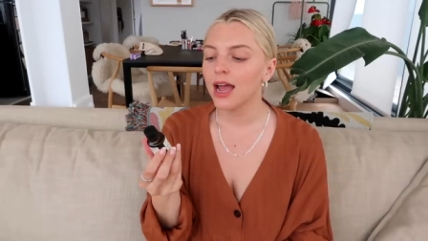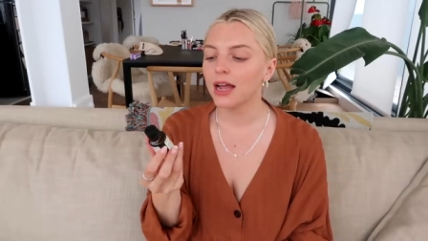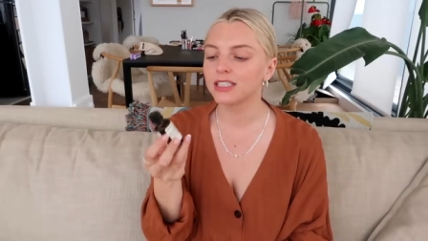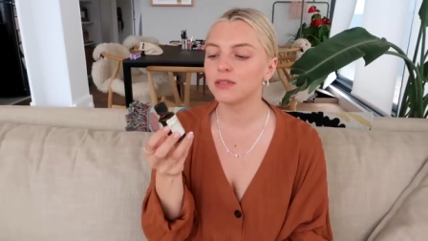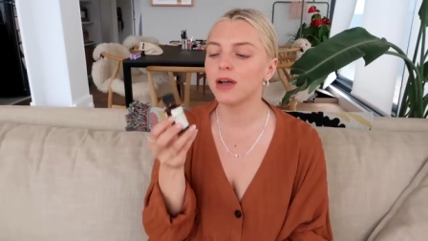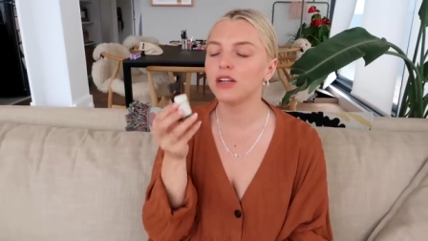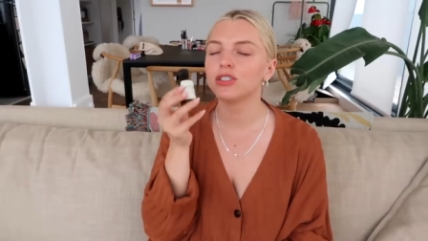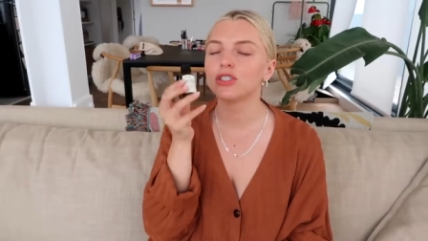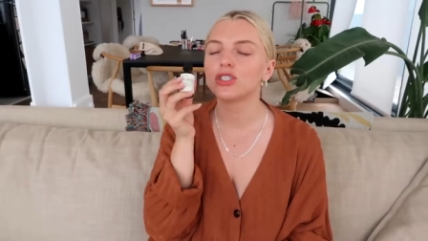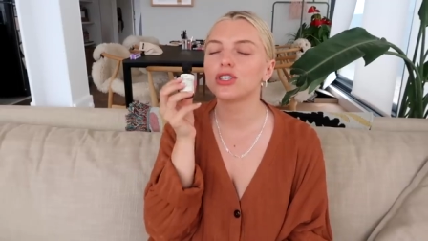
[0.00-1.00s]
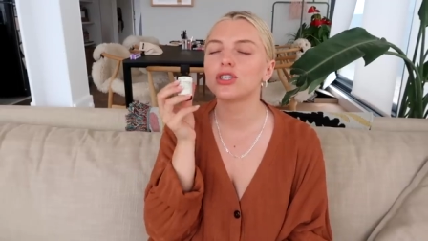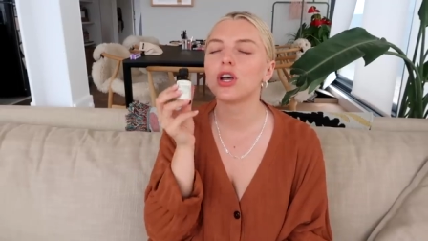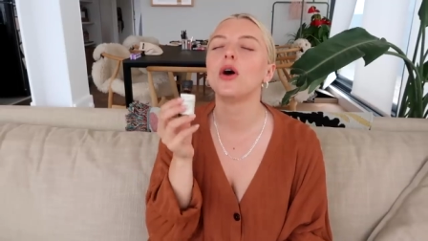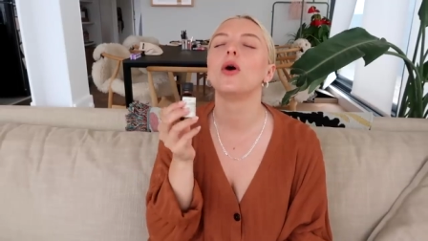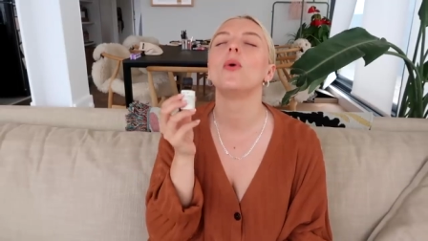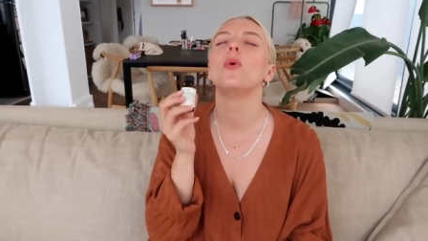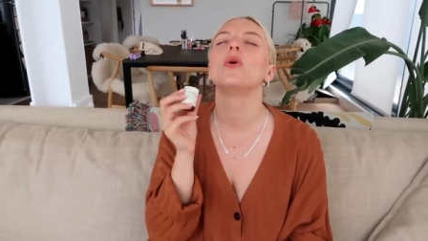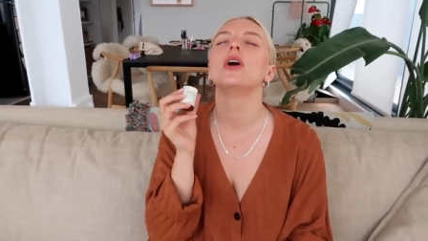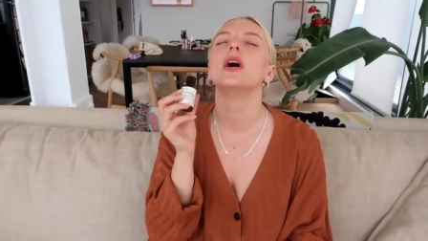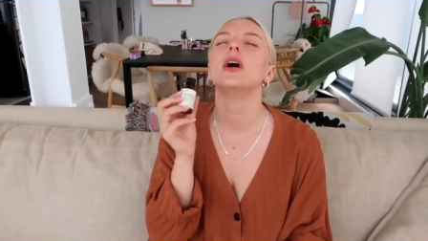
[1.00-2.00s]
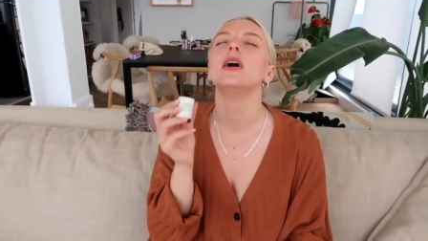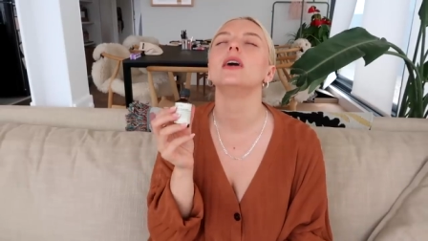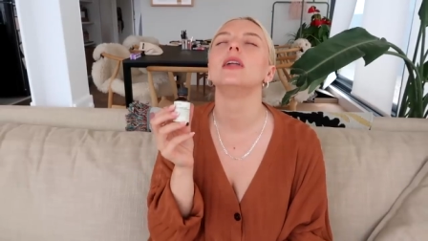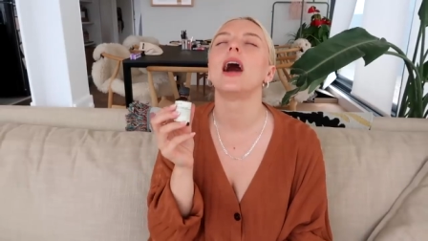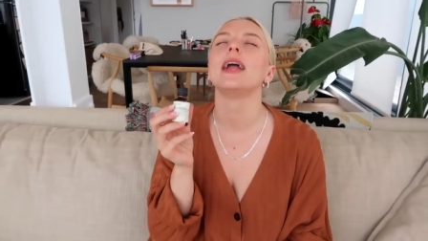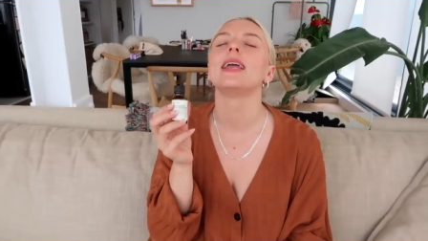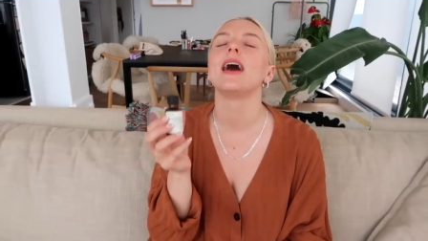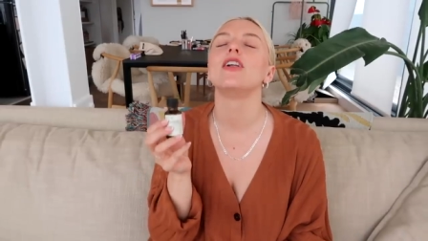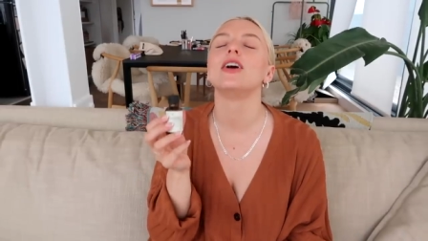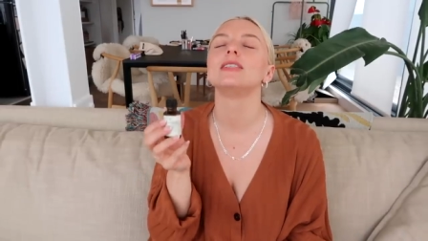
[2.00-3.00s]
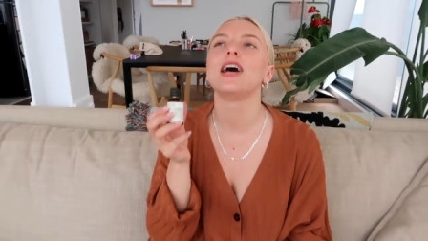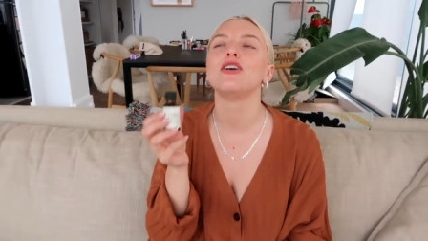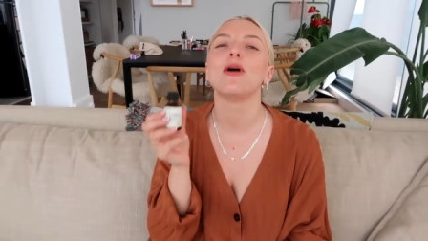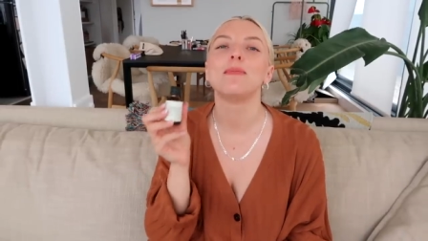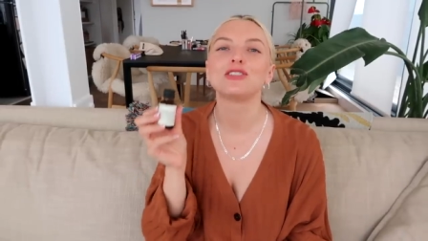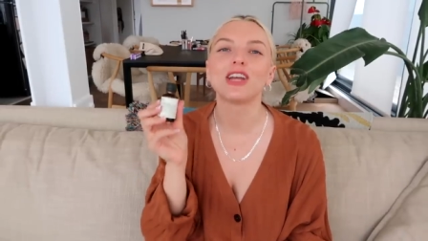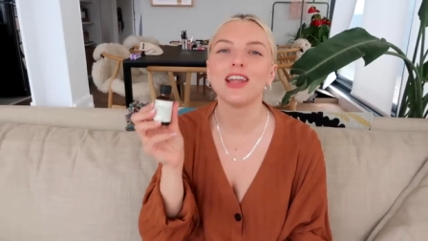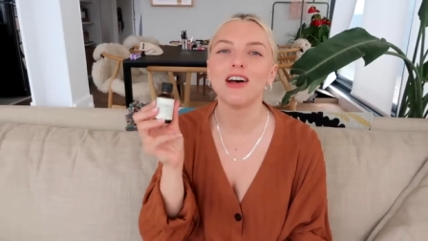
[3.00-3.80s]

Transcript: It smells so good. I cannot tell you how much I